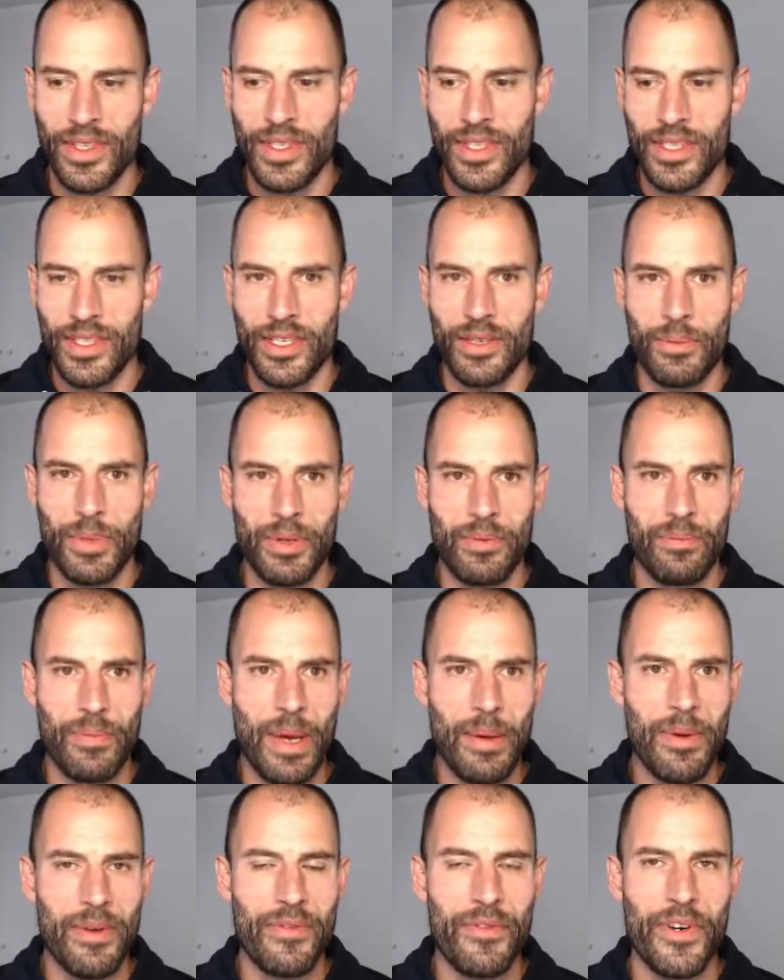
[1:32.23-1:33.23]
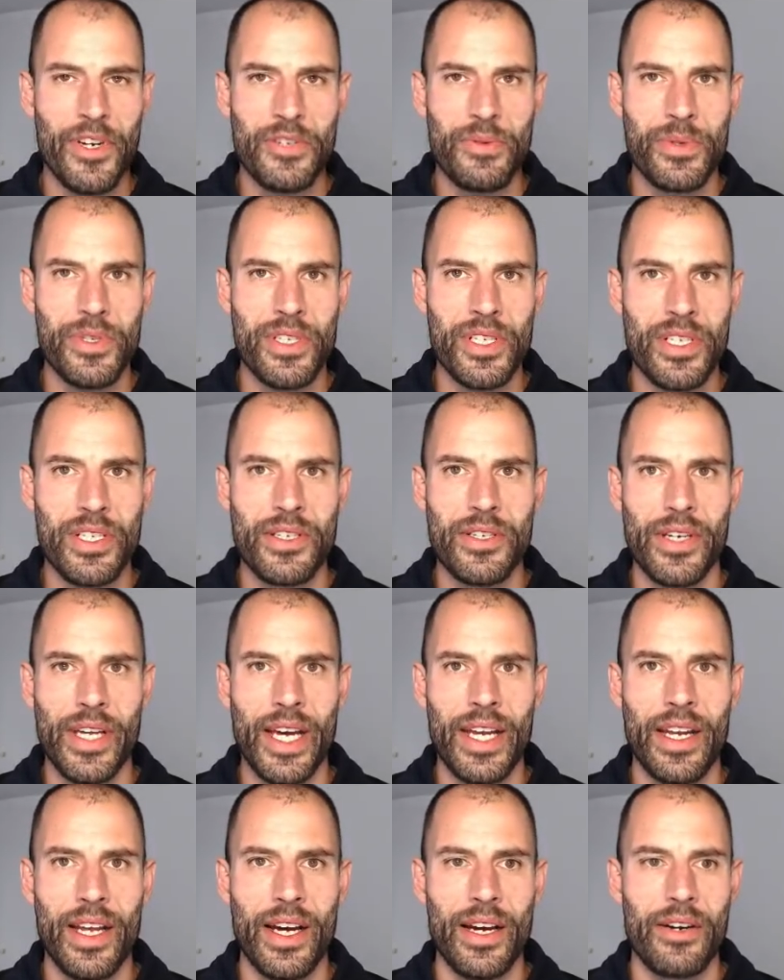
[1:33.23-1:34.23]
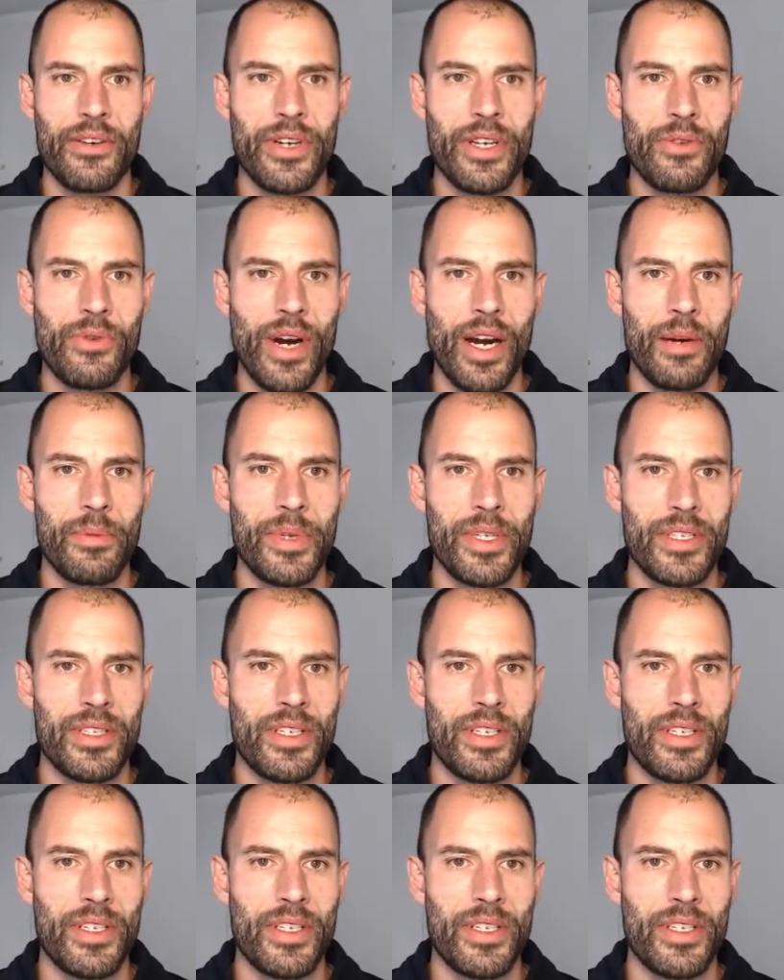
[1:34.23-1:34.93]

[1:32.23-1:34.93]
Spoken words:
So, but maybe first we just look at our requirements.